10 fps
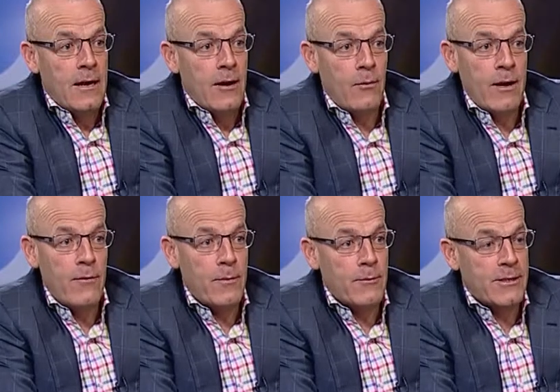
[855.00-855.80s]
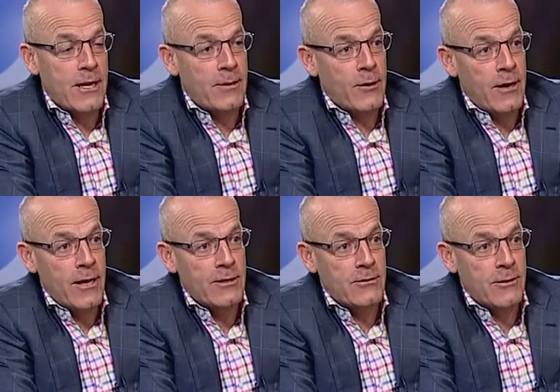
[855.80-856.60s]
Oh, well, everybody was telling me I
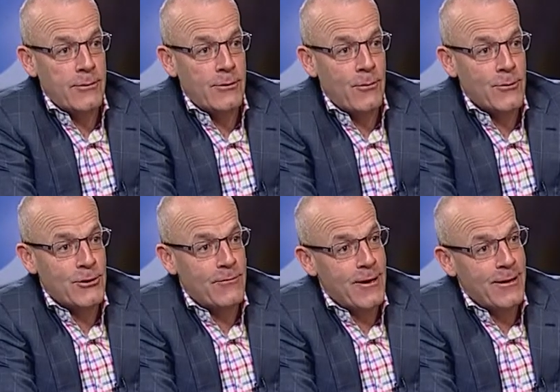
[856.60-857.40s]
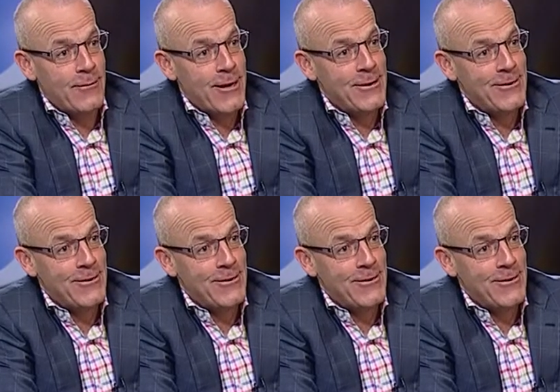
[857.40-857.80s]
had to, and I was hoping she'd fail the vet.